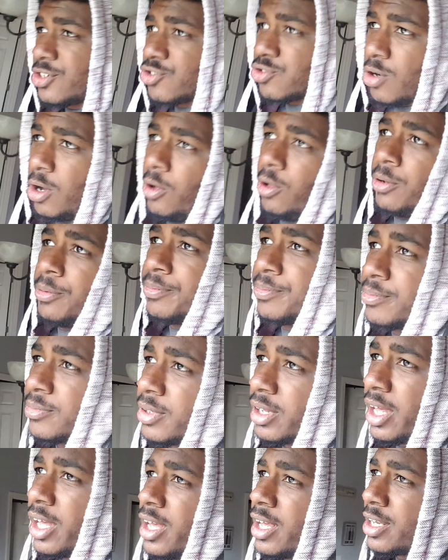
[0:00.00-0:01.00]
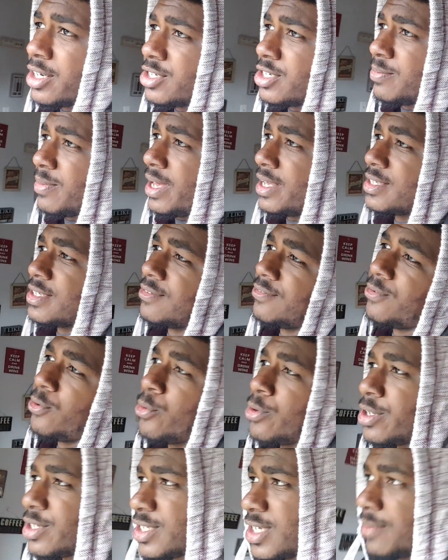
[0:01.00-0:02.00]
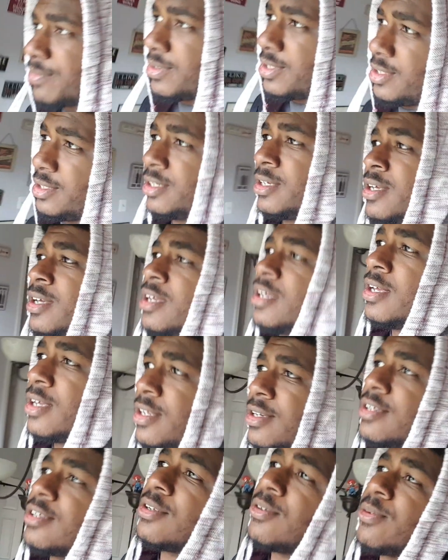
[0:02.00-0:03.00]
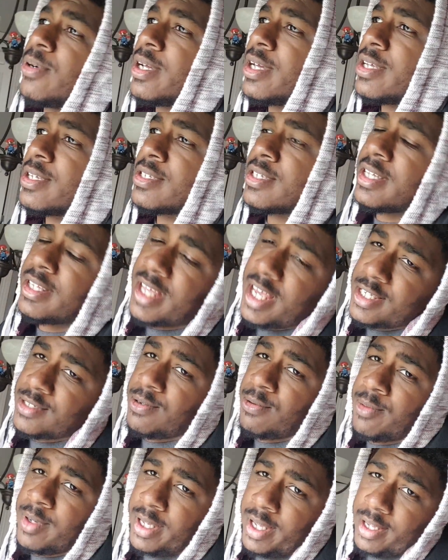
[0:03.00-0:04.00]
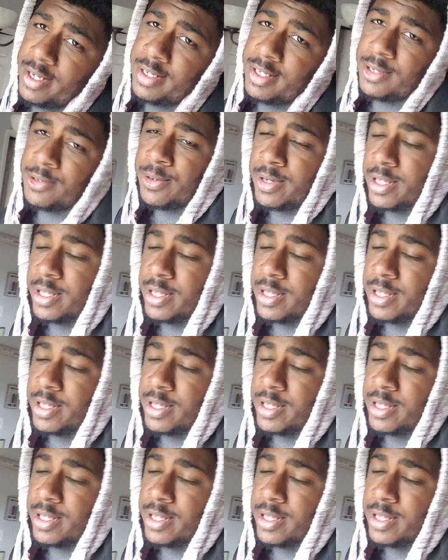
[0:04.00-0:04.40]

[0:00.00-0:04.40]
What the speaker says: control and she makes it 40-something degrees. And that's what we gotta deal